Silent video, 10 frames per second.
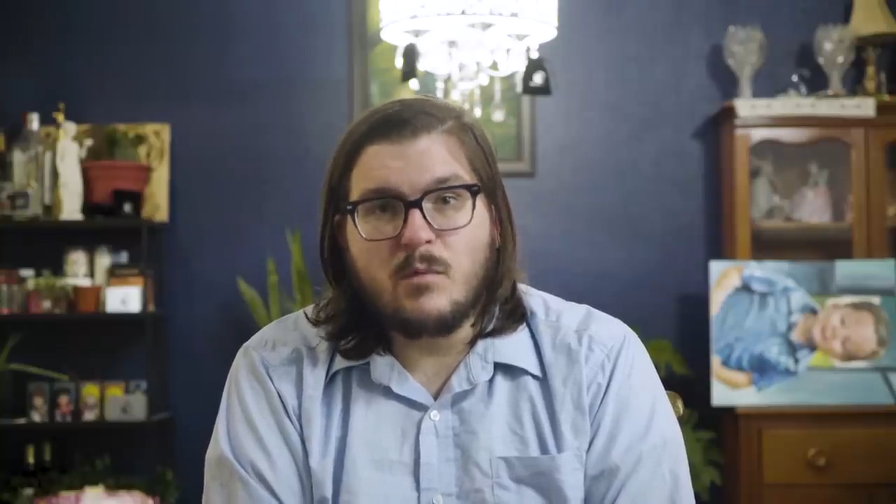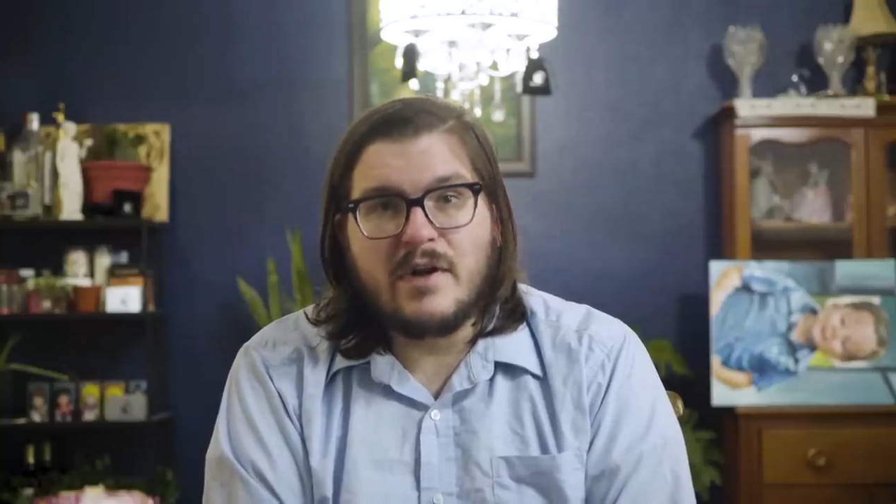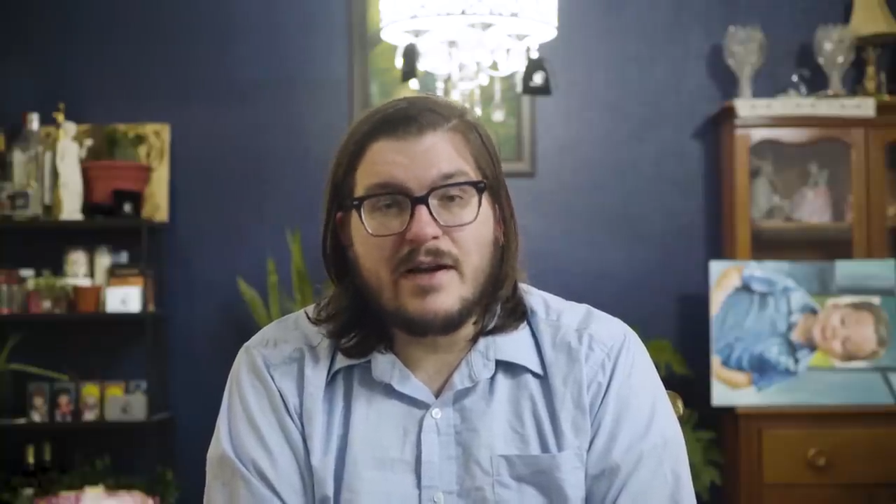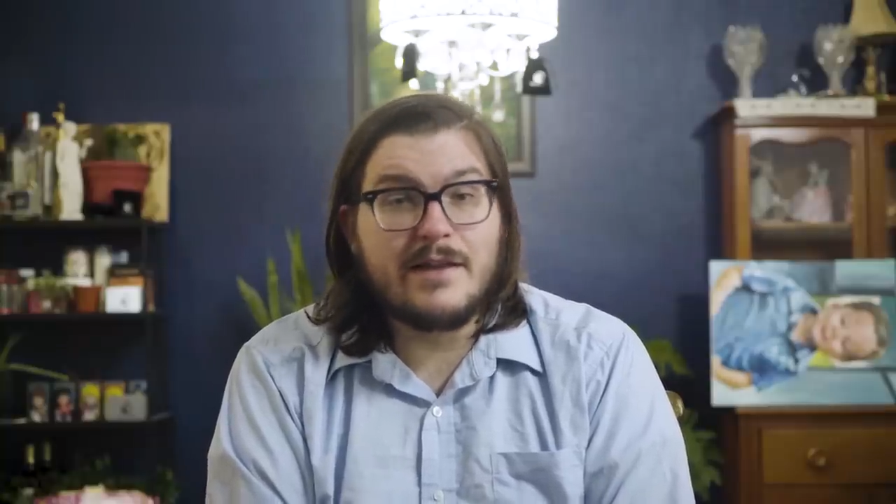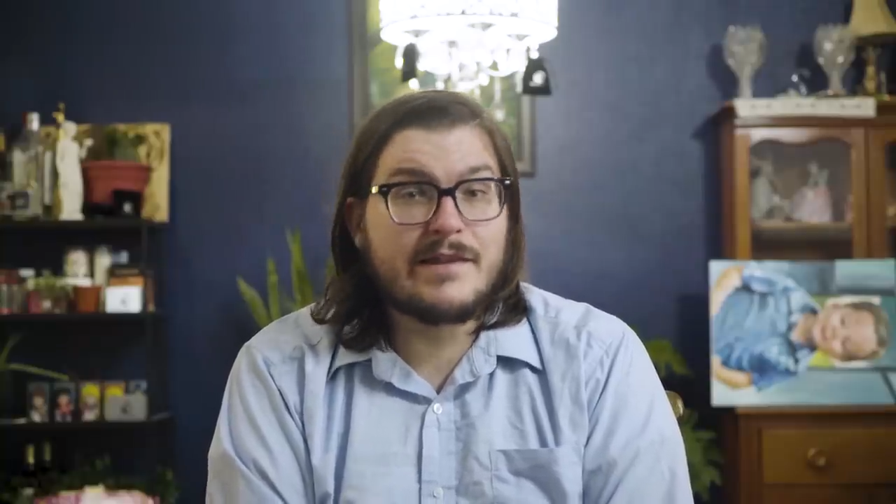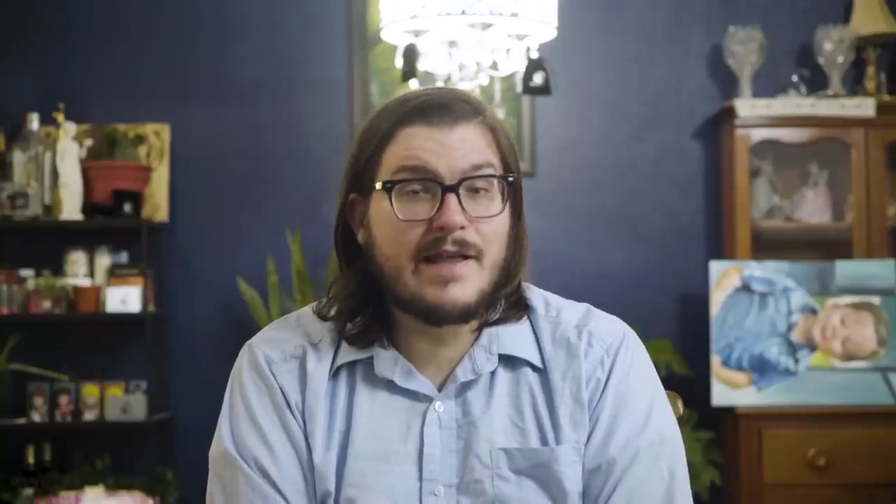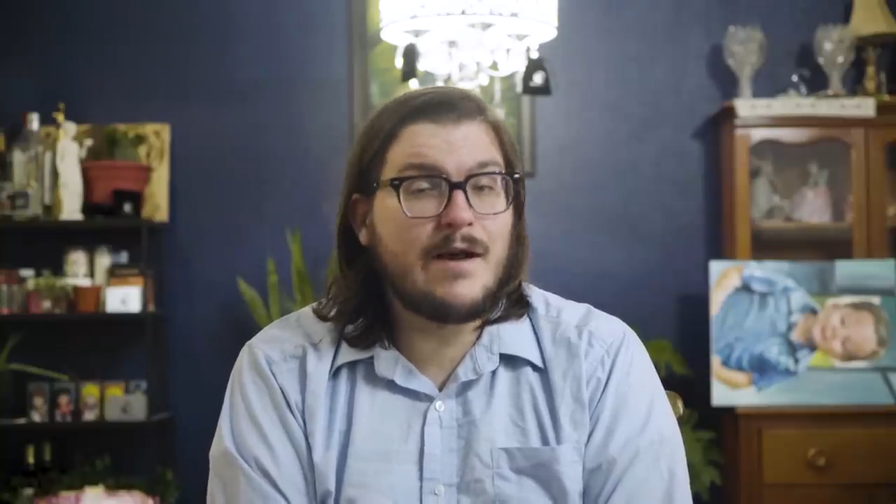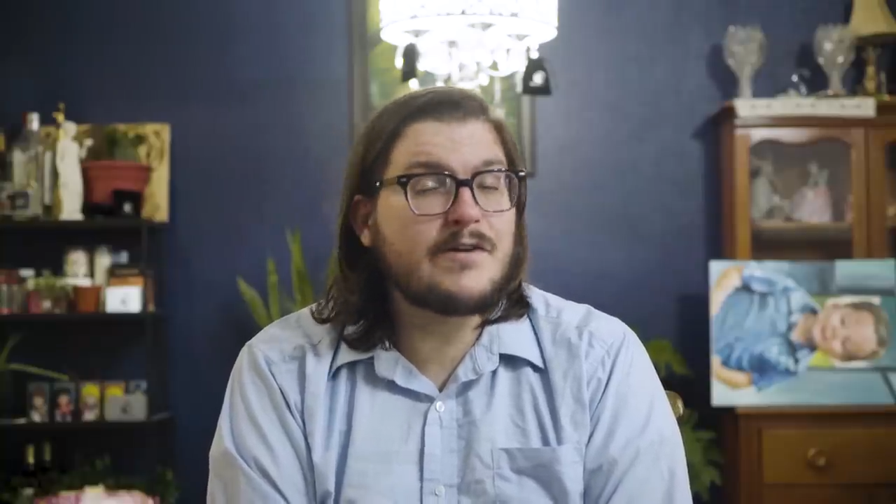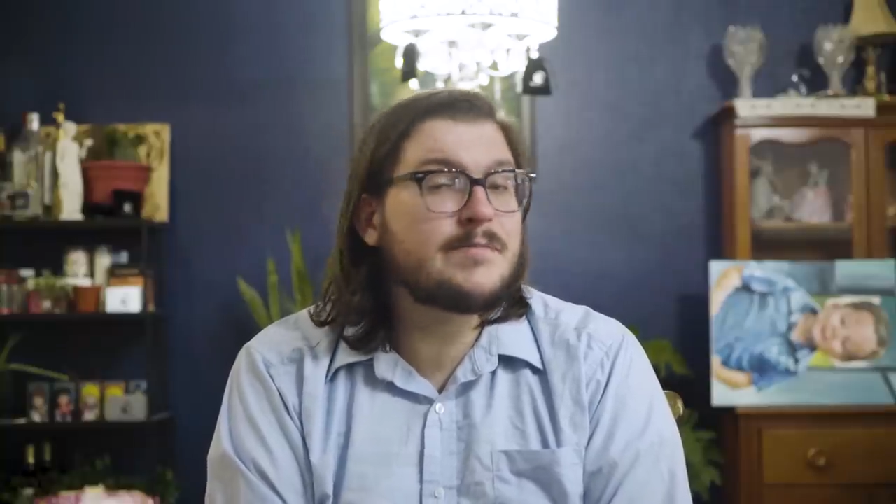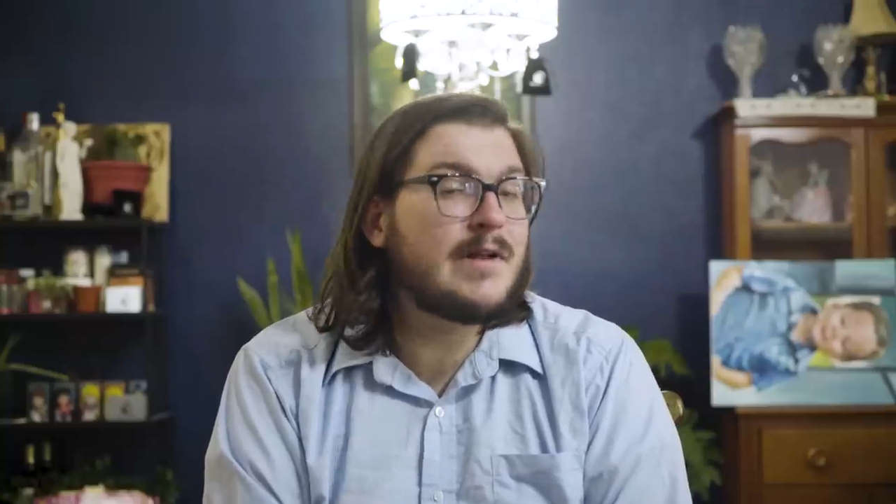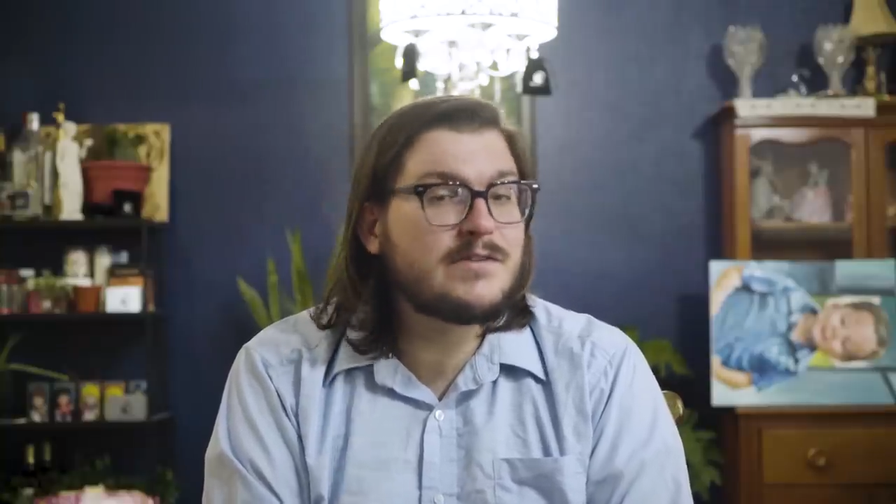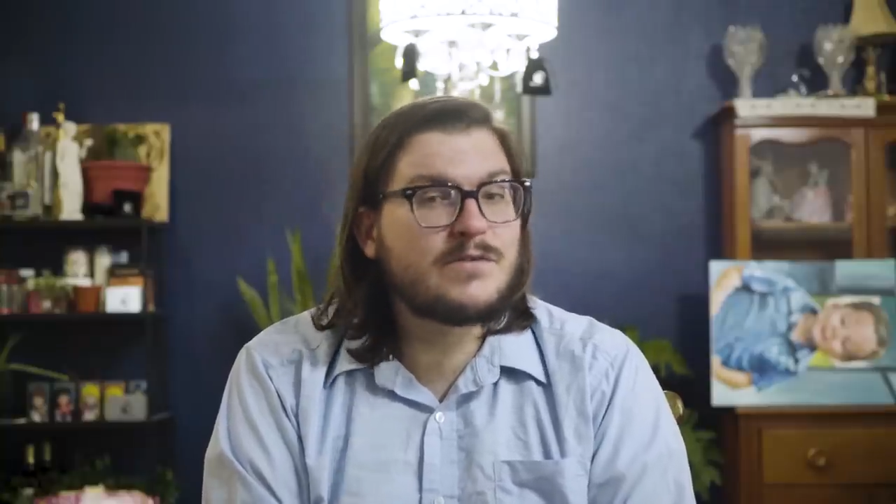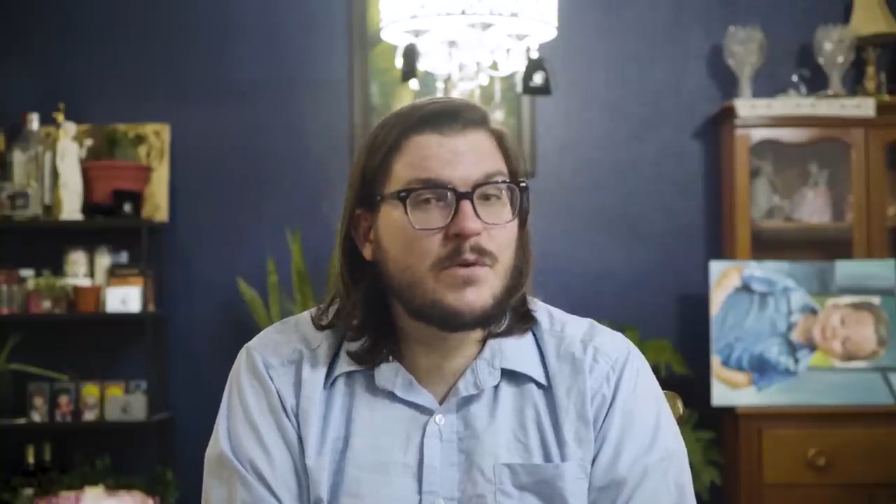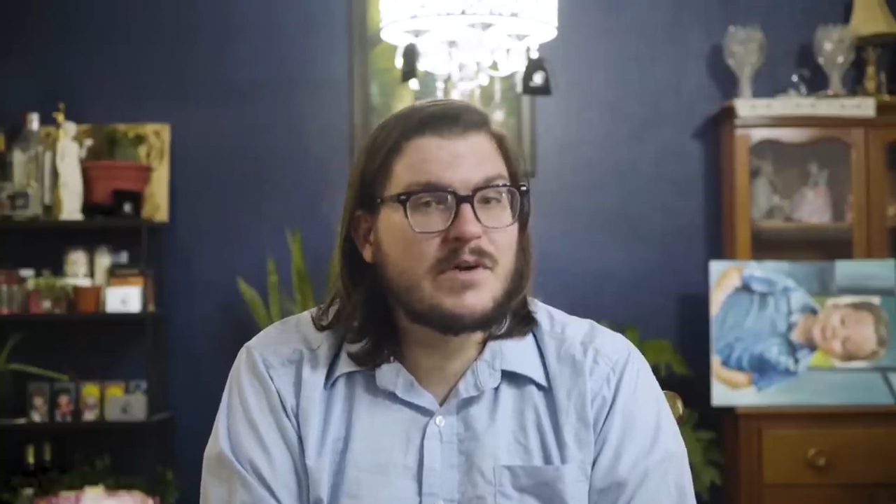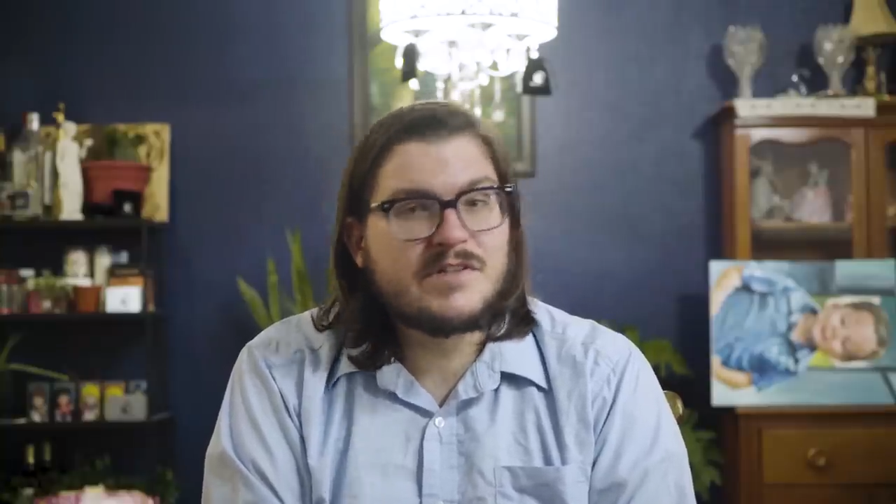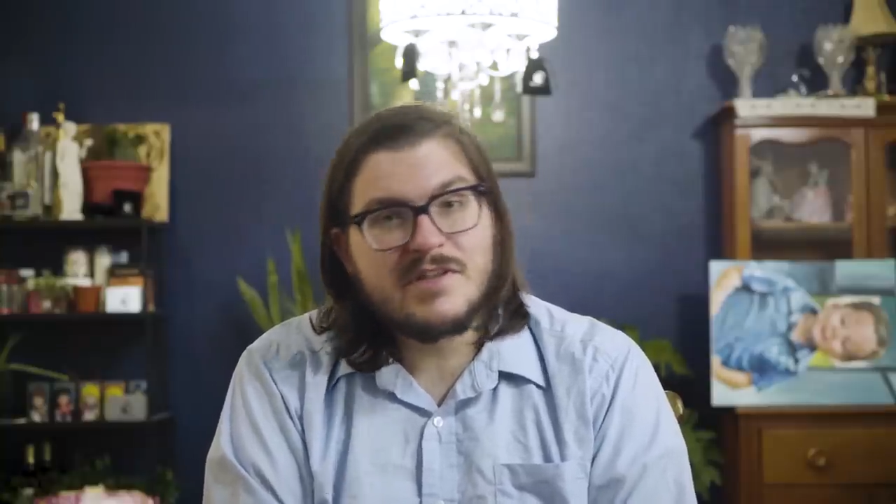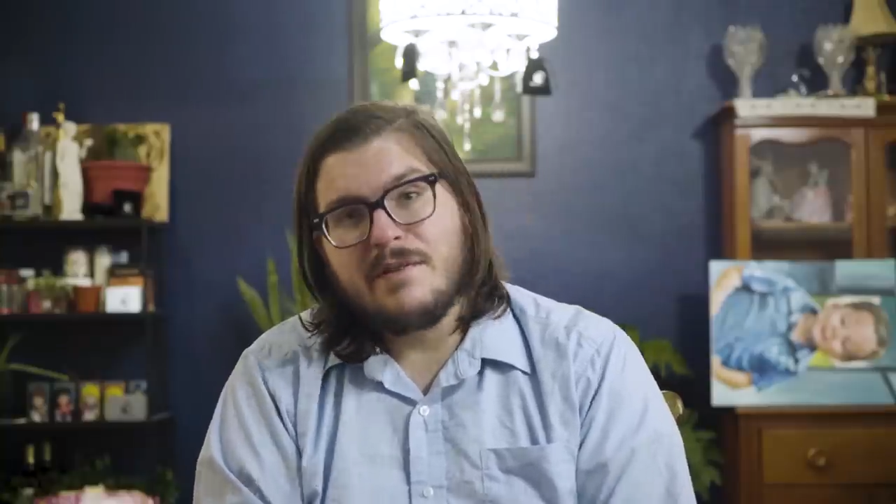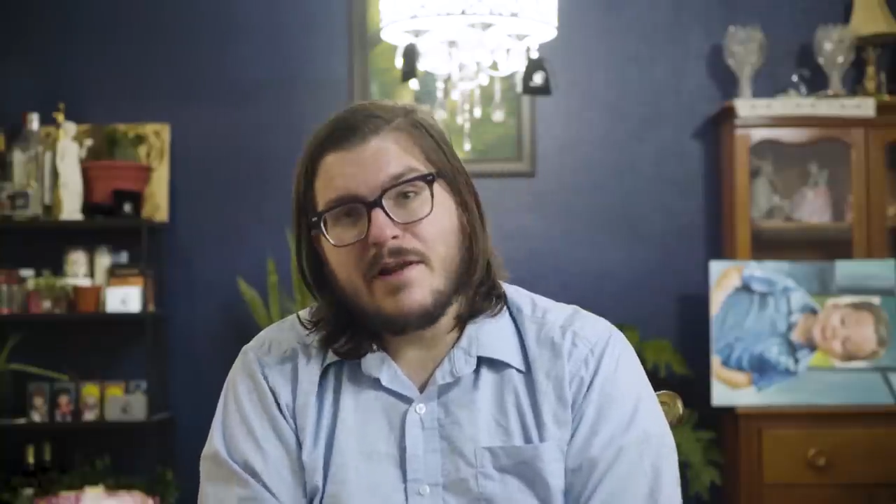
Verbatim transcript: With counterspells, of course,